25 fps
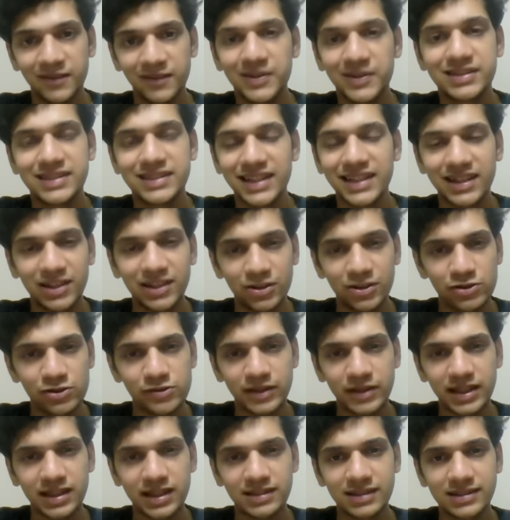With CET
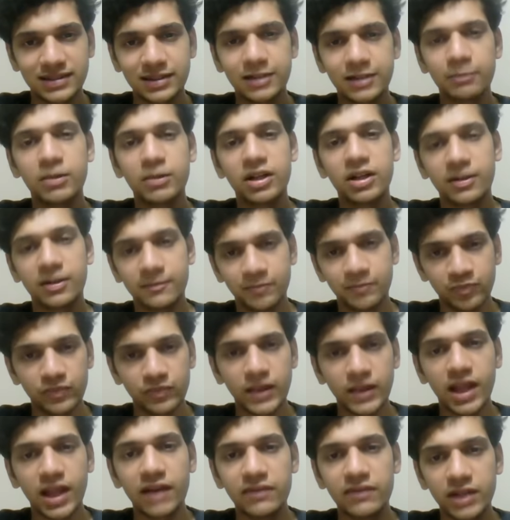usually doesn't, but
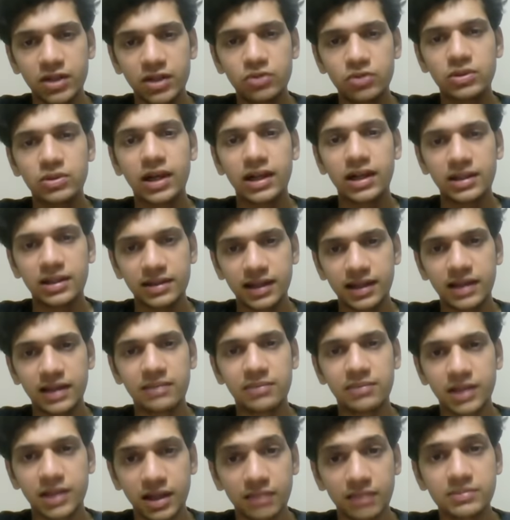if they do that,
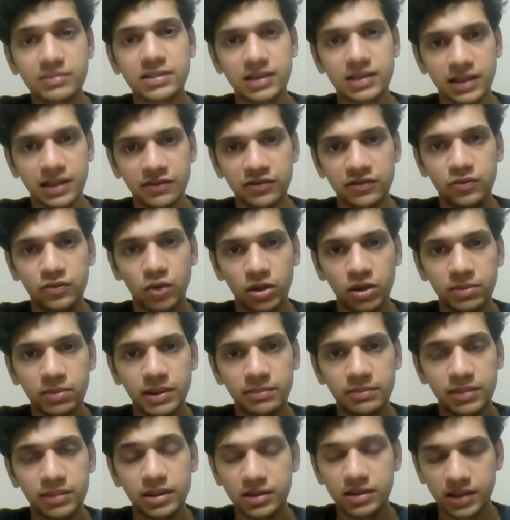that becomes a tough quant
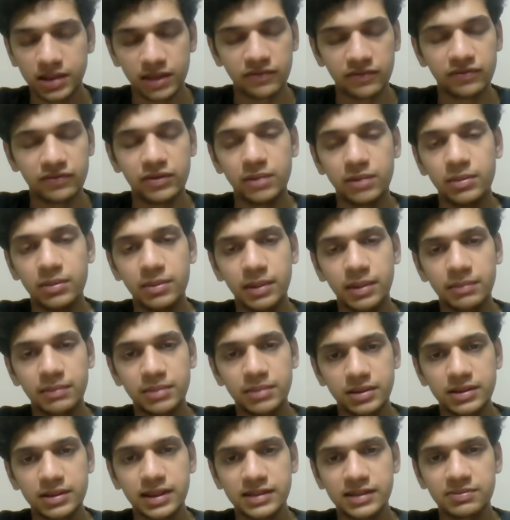paper, a tough verbal
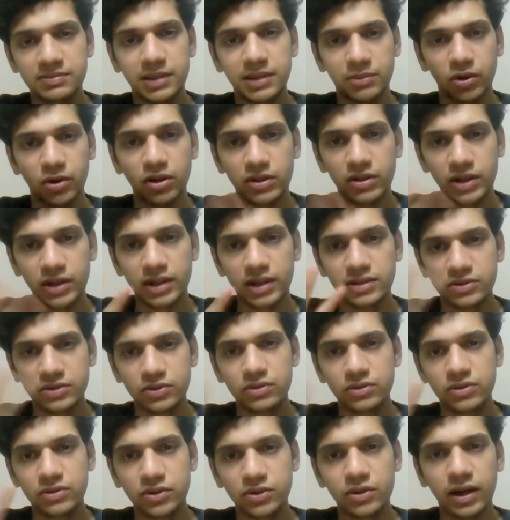paper. That's my point, right?
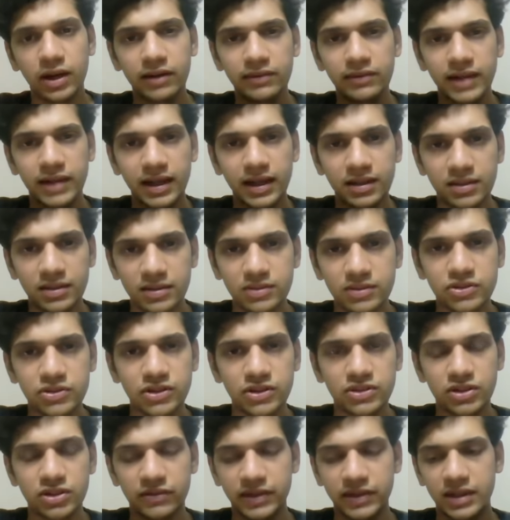So you kind of get the
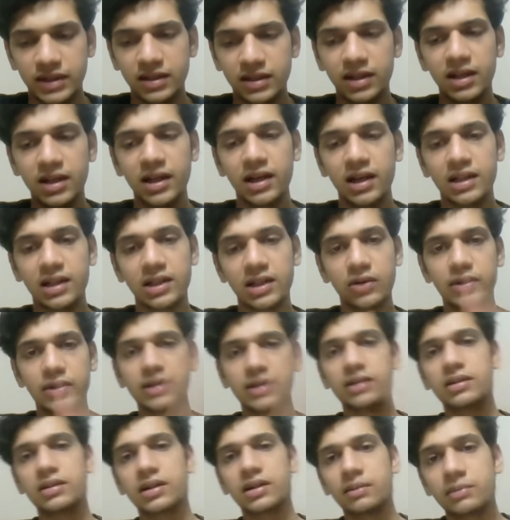gist of it. Now,
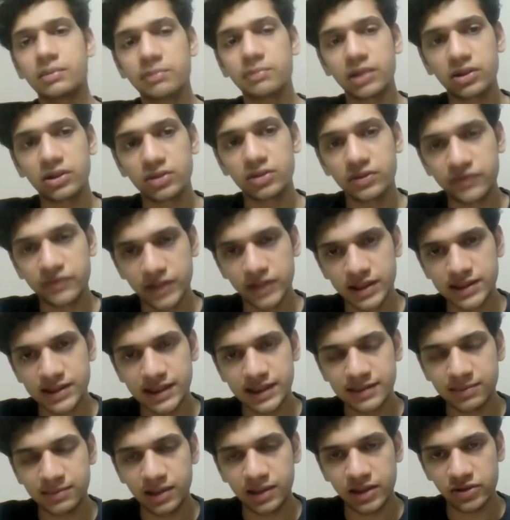coming back to the first
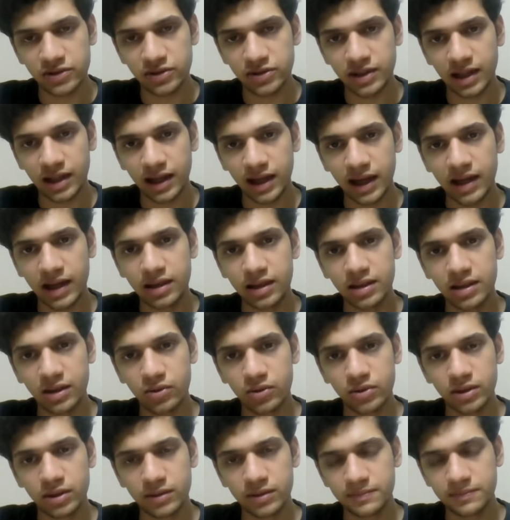explanation that I had
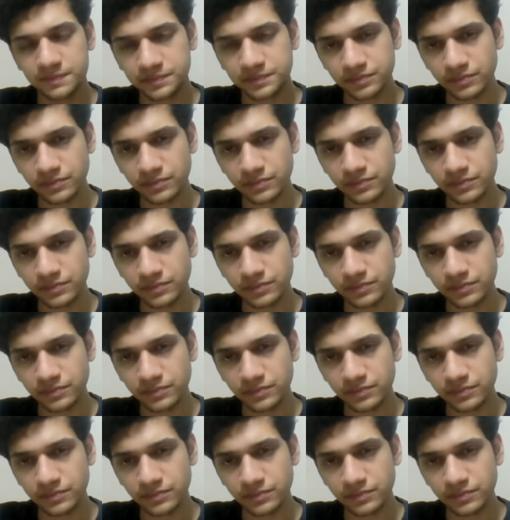around,